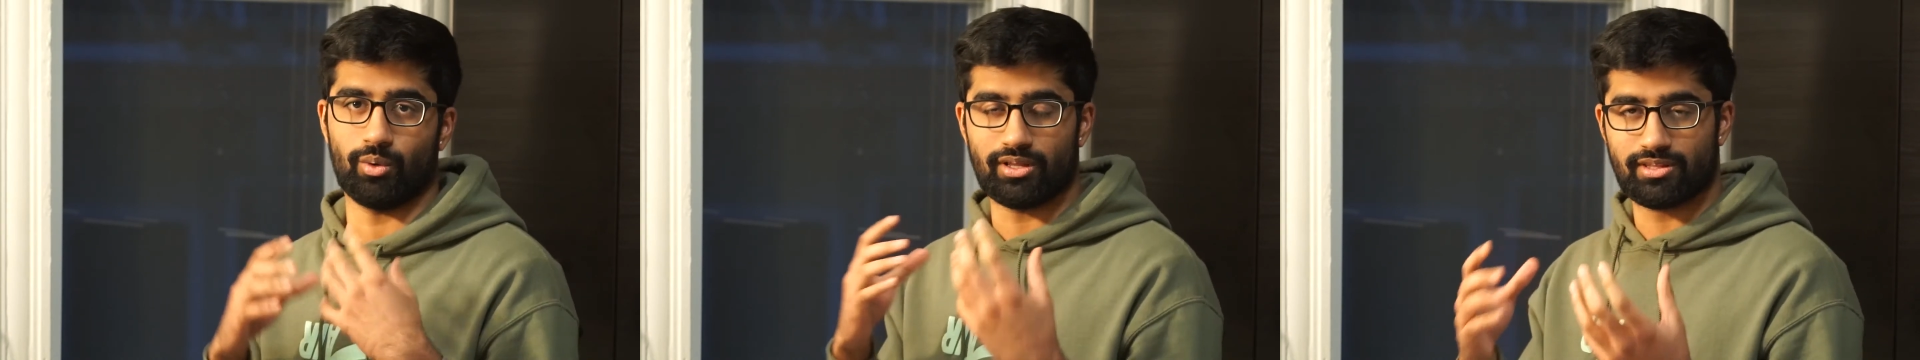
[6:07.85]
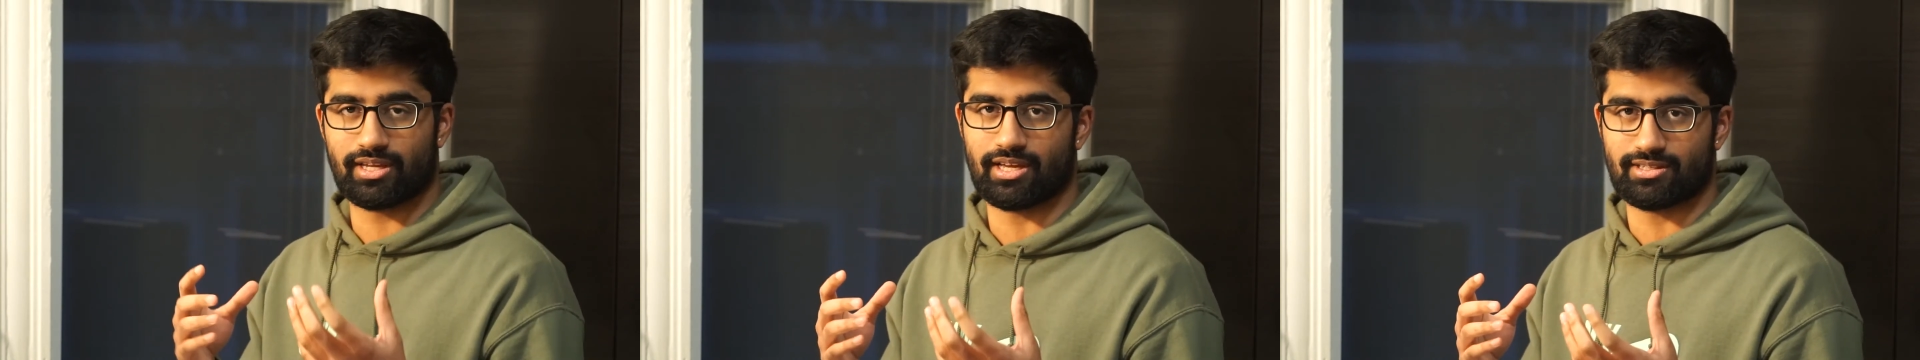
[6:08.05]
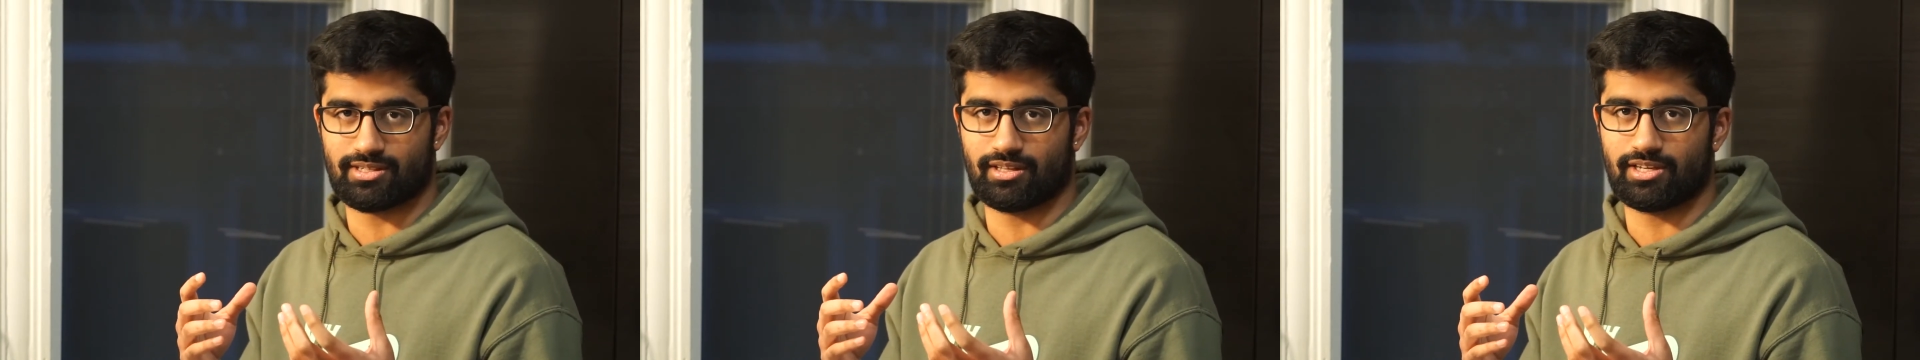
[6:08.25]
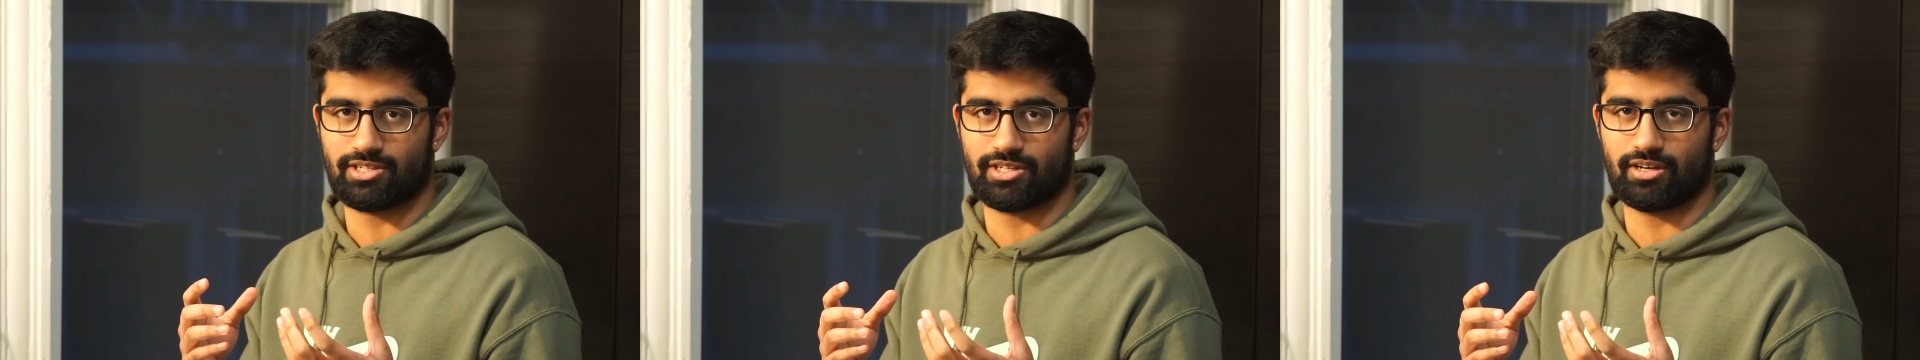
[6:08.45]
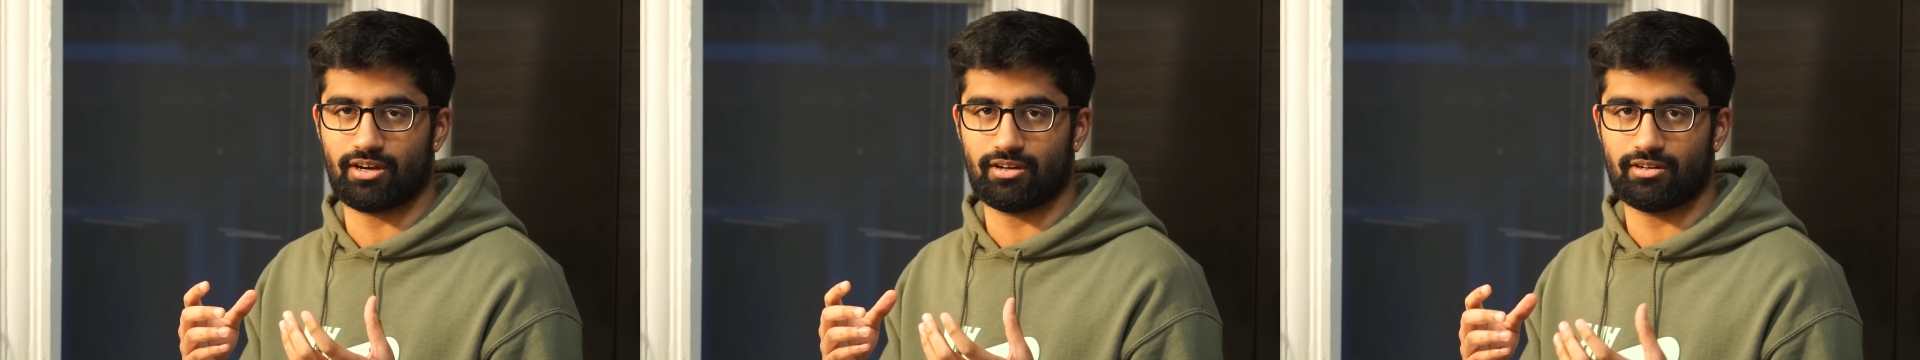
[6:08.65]
with
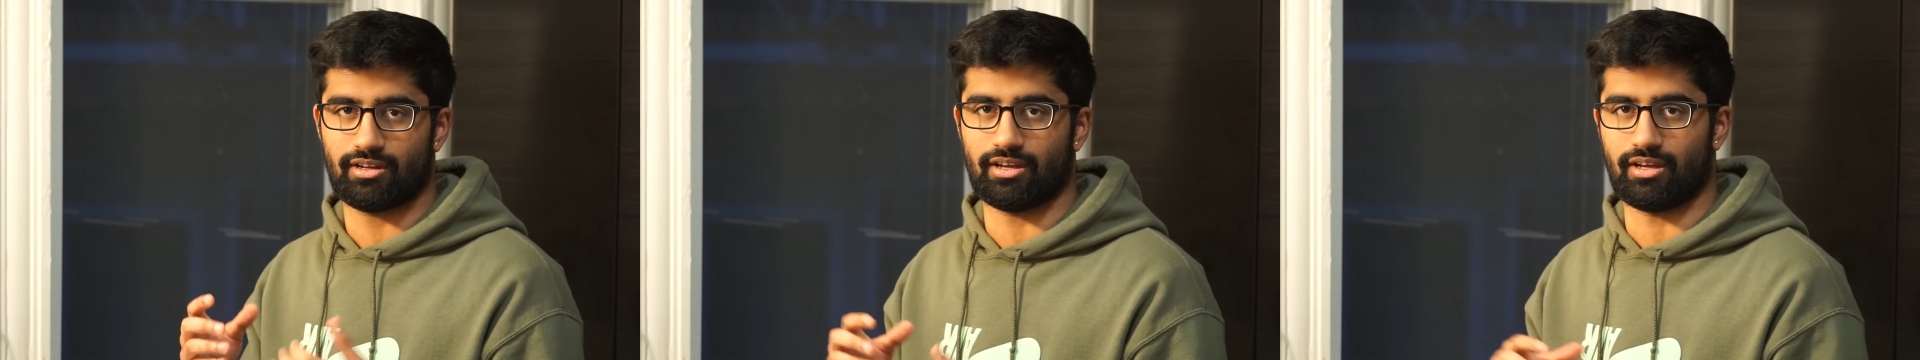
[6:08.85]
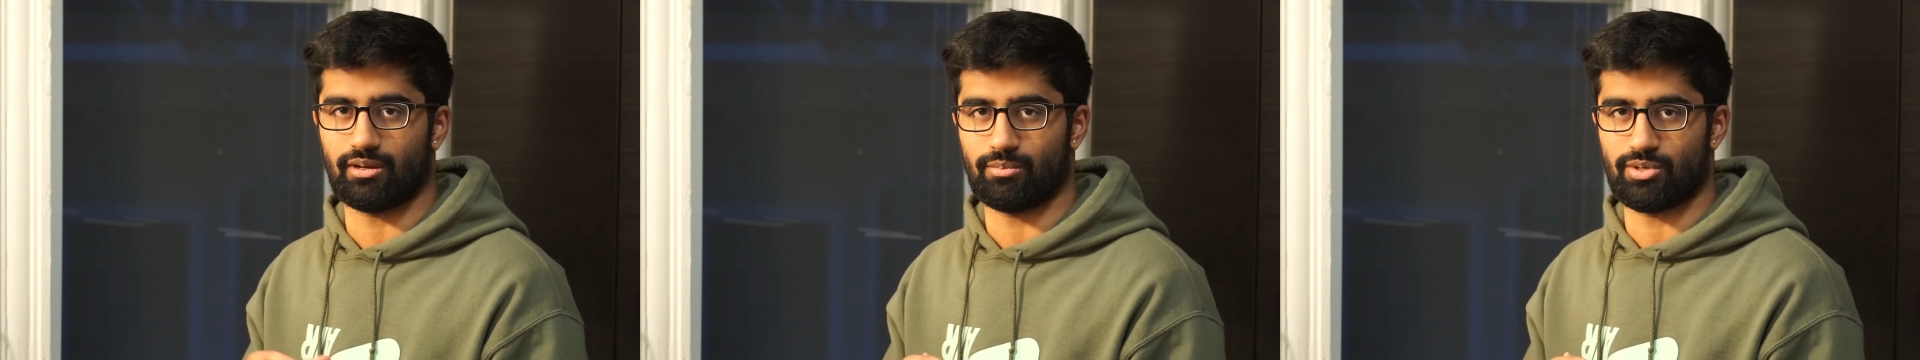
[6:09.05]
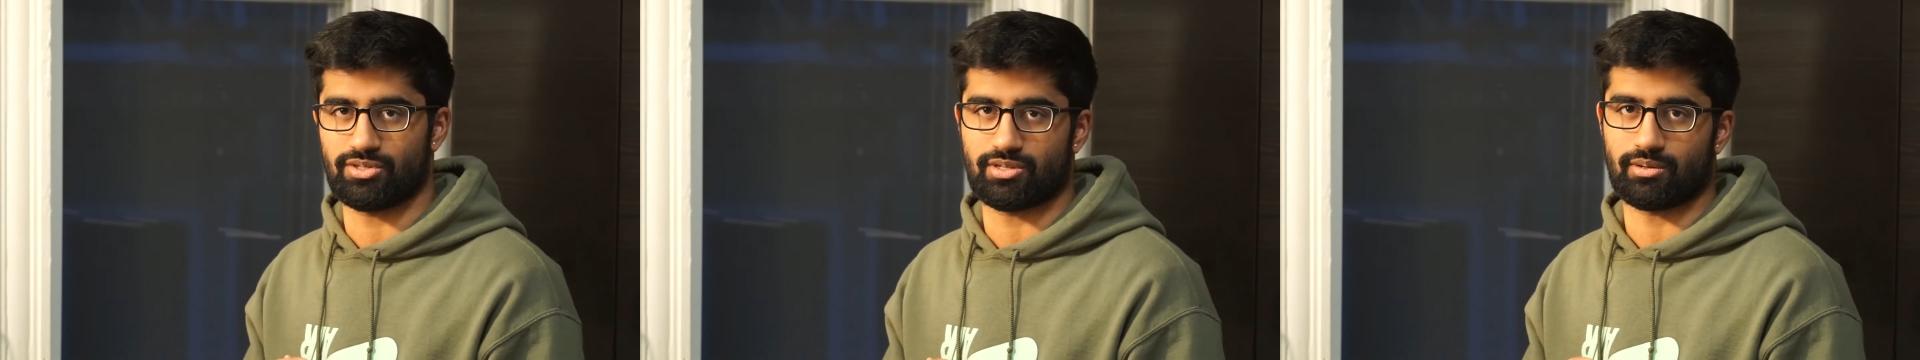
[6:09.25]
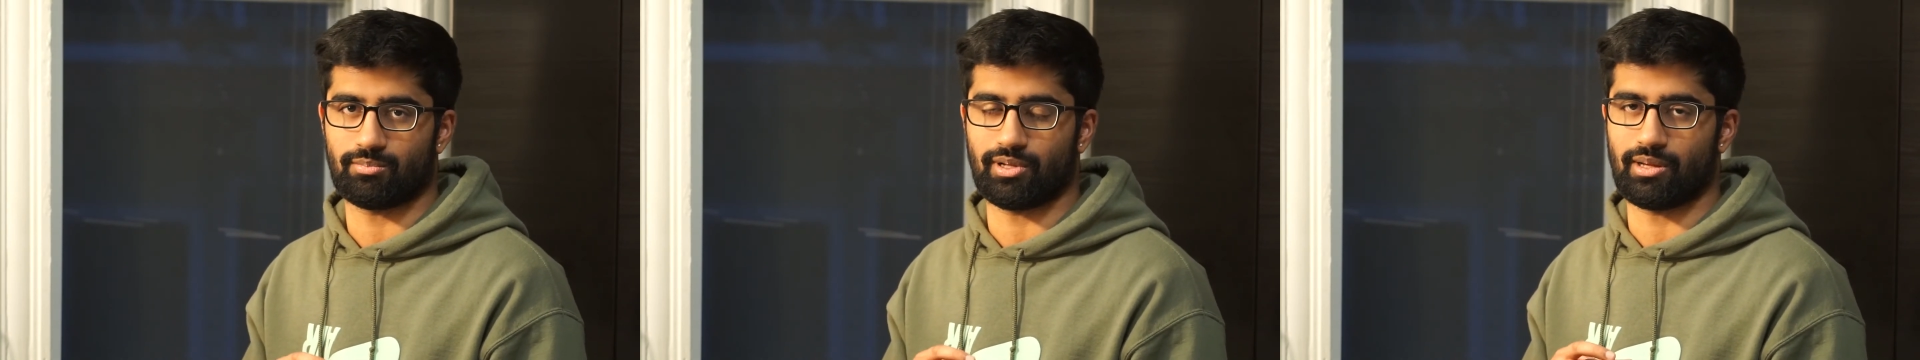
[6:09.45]
cancellation on and music